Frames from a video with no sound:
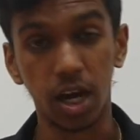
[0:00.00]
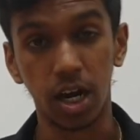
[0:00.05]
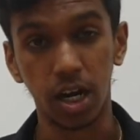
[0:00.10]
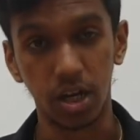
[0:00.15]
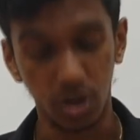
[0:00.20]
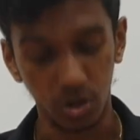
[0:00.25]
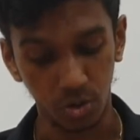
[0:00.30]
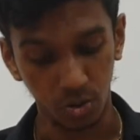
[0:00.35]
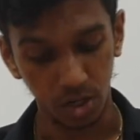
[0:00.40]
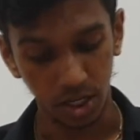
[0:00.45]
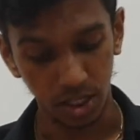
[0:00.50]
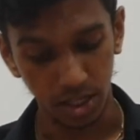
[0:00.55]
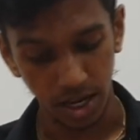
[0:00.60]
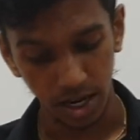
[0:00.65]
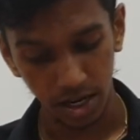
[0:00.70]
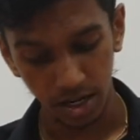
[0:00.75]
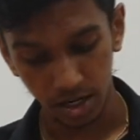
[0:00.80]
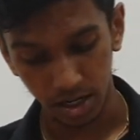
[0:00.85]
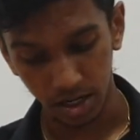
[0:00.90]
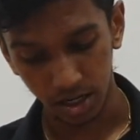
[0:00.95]
Not only that,
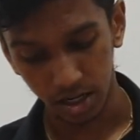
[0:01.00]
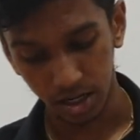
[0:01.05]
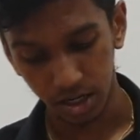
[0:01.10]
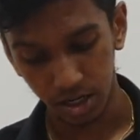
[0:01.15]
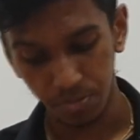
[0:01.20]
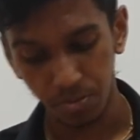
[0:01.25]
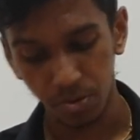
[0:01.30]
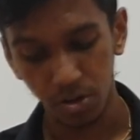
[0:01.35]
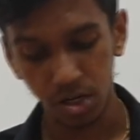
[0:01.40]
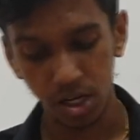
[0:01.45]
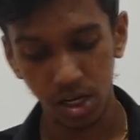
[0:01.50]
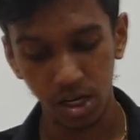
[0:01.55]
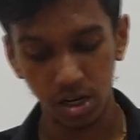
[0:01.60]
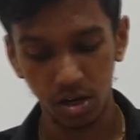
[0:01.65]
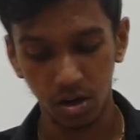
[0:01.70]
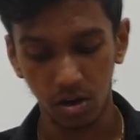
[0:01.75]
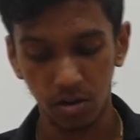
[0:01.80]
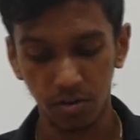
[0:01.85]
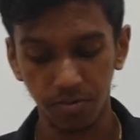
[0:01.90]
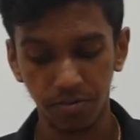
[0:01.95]
reporting
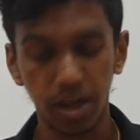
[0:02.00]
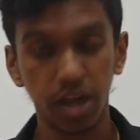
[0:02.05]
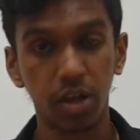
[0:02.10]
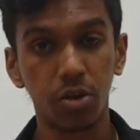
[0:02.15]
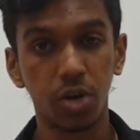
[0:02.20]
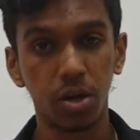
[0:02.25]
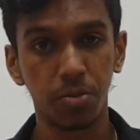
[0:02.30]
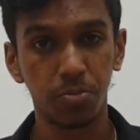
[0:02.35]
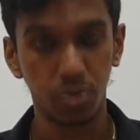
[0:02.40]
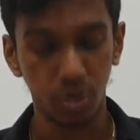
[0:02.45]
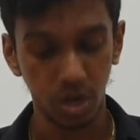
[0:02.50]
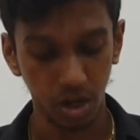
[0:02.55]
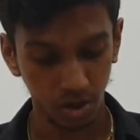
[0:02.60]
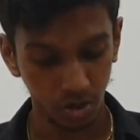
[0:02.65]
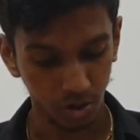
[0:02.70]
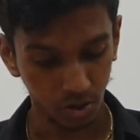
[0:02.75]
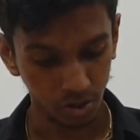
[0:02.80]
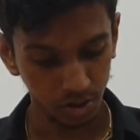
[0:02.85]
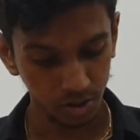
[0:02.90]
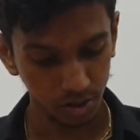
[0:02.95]
of accurate product
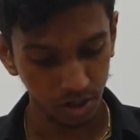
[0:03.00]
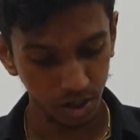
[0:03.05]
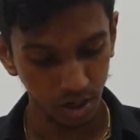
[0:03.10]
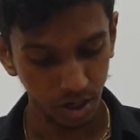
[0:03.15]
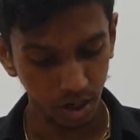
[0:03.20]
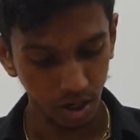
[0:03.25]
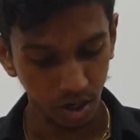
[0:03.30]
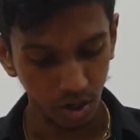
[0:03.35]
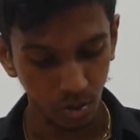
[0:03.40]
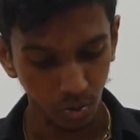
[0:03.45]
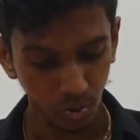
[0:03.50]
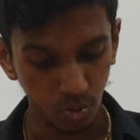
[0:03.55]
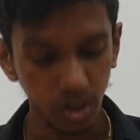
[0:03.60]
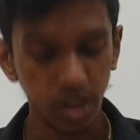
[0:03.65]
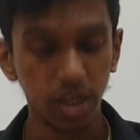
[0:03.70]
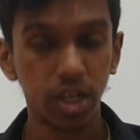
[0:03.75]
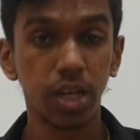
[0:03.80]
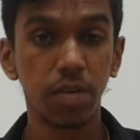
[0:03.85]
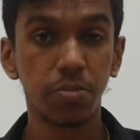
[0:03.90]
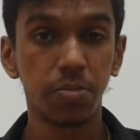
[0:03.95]
costs will
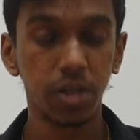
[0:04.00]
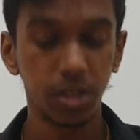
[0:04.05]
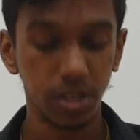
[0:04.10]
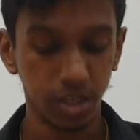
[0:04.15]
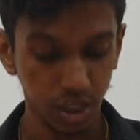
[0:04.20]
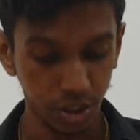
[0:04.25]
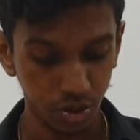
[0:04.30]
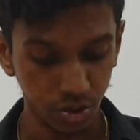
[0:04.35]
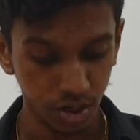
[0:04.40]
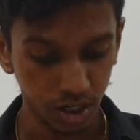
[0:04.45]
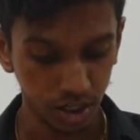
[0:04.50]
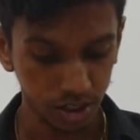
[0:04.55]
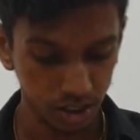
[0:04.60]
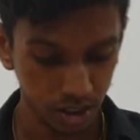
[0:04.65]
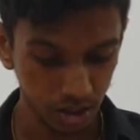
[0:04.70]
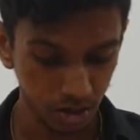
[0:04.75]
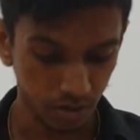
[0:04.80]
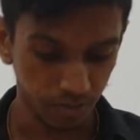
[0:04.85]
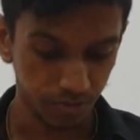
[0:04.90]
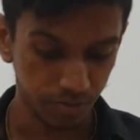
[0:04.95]
enable the introduction
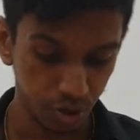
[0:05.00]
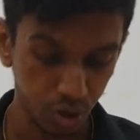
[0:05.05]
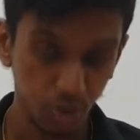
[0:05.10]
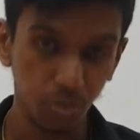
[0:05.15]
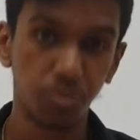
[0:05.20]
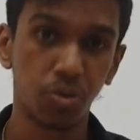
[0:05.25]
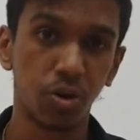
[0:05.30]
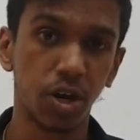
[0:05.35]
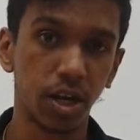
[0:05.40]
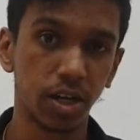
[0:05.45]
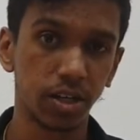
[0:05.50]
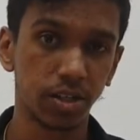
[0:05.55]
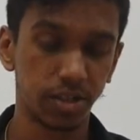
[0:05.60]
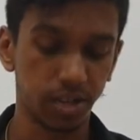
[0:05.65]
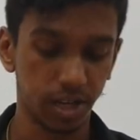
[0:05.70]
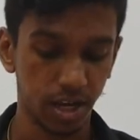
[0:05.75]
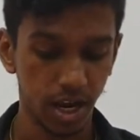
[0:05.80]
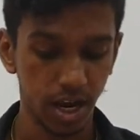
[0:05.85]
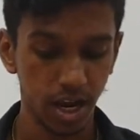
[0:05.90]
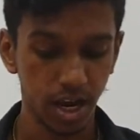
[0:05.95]
of new products
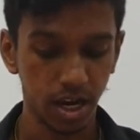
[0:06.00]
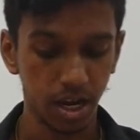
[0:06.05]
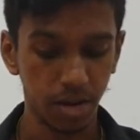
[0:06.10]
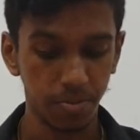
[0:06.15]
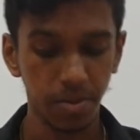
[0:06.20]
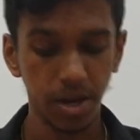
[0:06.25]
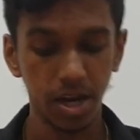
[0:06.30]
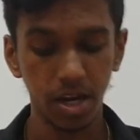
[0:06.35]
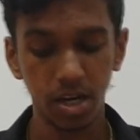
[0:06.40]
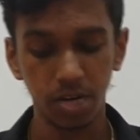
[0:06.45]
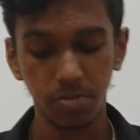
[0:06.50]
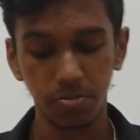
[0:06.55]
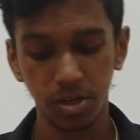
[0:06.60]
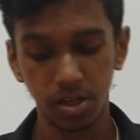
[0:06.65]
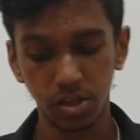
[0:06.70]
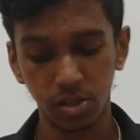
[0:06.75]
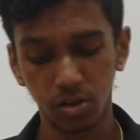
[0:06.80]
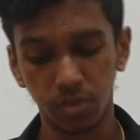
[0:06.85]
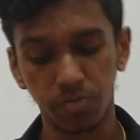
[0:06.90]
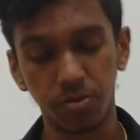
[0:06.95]
and
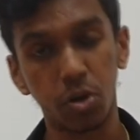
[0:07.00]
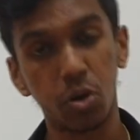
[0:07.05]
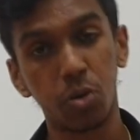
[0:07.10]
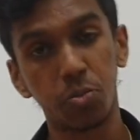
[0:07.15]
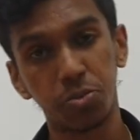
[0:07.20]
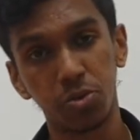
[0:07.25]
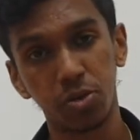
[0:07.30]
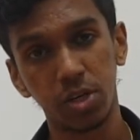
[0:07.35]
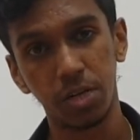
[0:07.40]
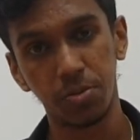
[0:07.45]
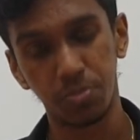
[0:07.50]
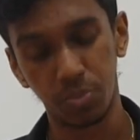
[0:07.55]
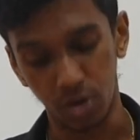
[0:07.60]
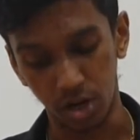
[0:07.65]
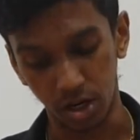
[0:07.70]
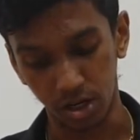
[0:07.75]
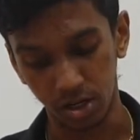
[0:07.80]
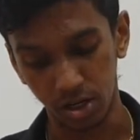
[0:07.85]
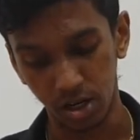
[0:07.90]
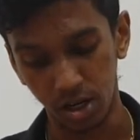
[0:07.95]
abandonments of obsolete
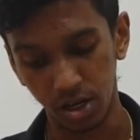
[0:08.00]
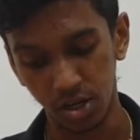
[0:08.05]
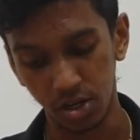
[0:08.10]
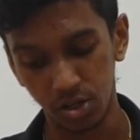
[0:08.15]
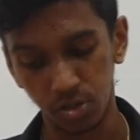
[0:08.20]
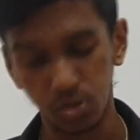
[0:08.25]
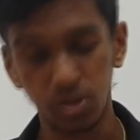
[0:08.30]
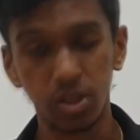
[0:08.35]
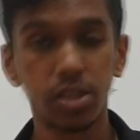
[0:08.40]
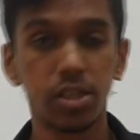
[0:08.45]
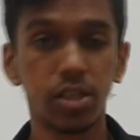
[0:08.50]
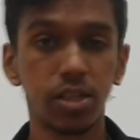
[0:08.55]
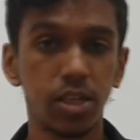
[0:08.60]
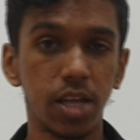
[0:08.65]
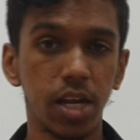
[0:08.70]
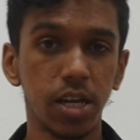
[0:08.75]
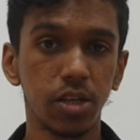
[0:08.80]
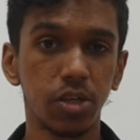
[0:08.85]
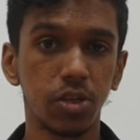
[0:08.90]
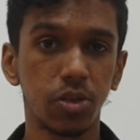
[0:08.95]
products. So this is
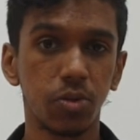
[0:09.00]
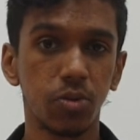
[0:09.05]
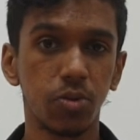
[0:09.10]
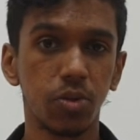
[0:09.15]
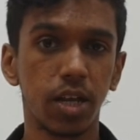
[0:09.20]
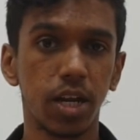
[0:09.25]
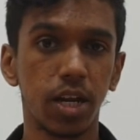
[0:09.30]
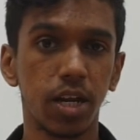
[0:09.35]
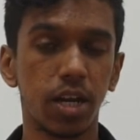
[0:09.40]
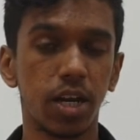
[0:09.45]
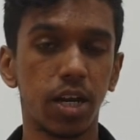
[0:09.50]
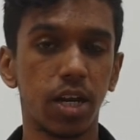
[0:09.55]
done so that